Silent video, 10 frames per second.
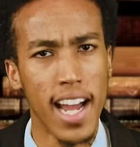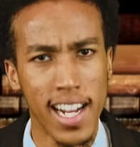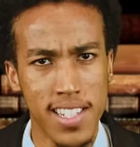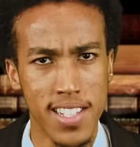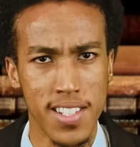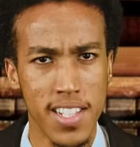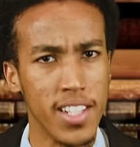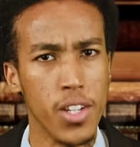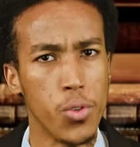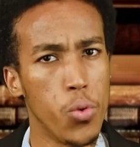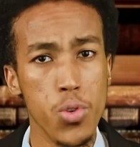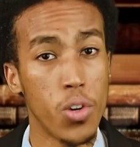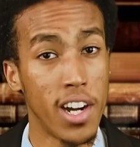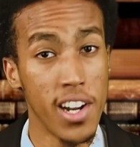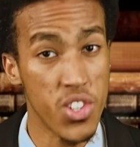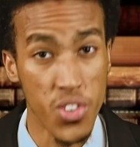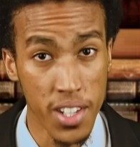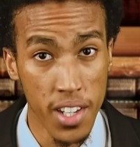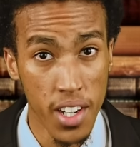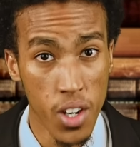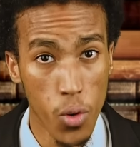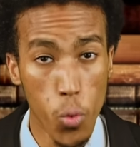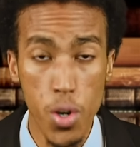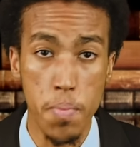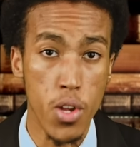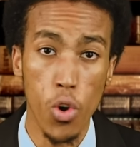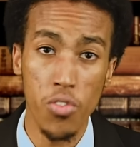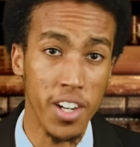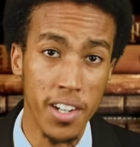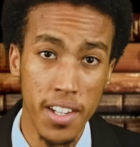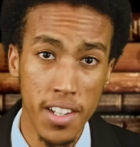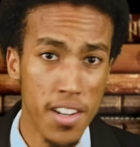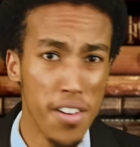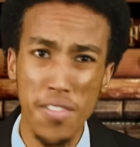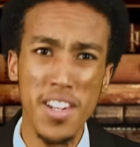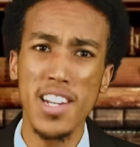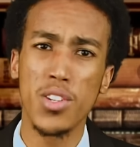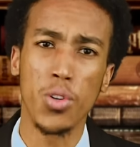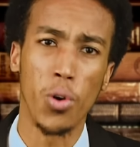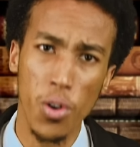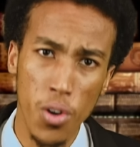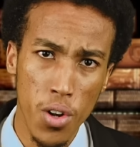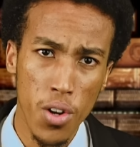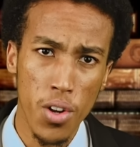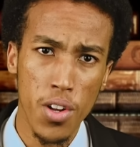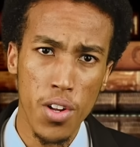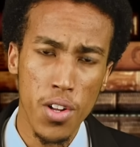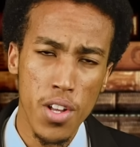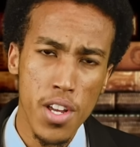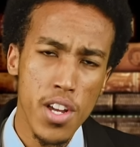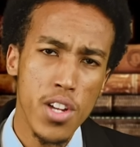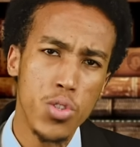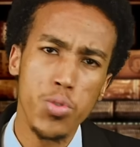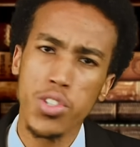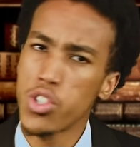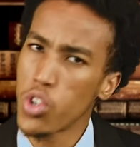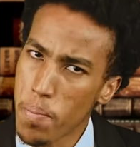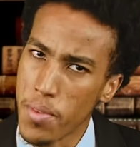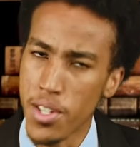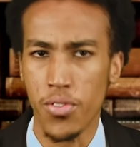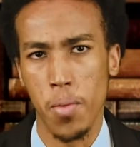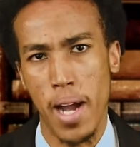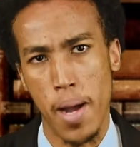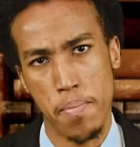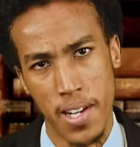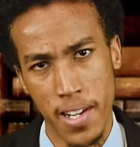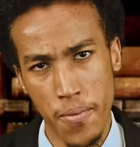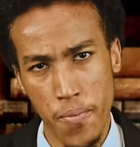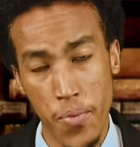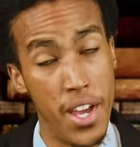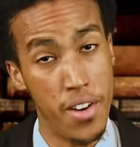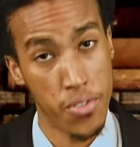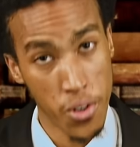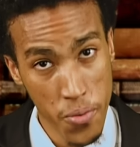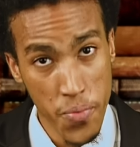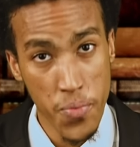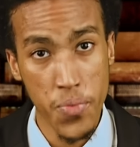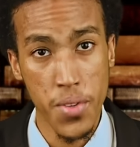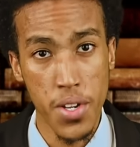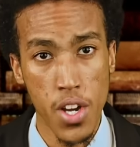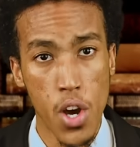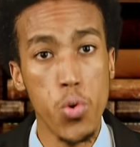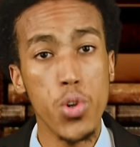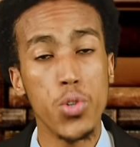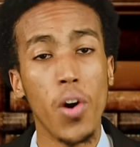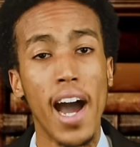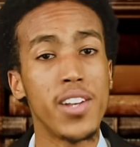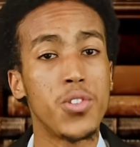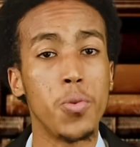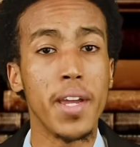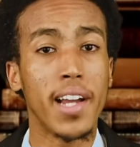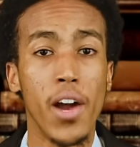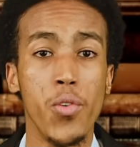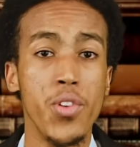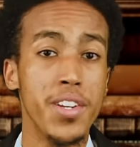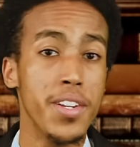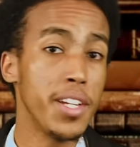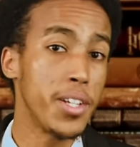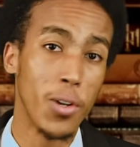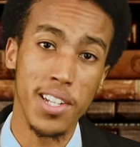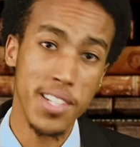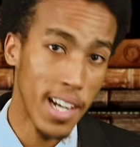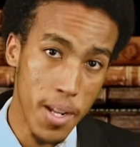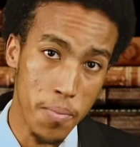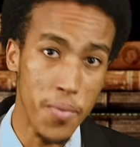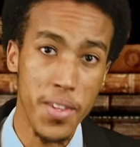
access in Kikuyu country would be over. Finito. To stop this from happening, therefore, Ruto had to make a ridiculous claim.